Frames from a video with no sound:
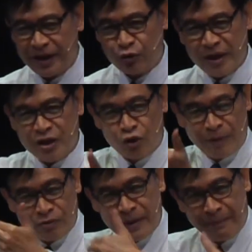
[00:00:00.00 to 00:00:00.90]
again? Do I need to go
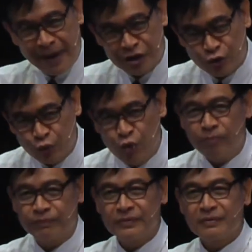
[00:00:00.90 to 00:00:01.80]
back to my mother's womb?
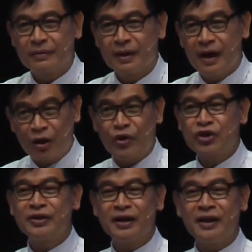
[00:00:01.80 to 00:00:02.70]
A
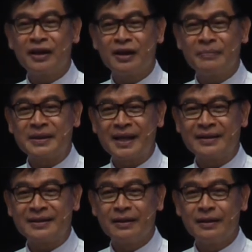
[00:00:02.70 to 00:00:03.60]
question that Nicodemus
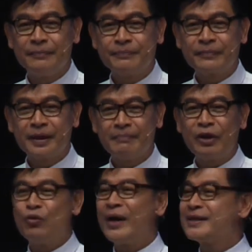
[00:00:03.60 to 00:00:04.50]
asked.
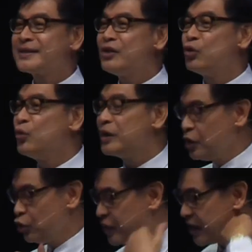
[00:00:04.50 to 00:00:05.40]
But you understand the Word,
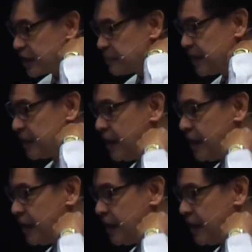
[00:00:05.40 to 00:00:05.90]
you can explain.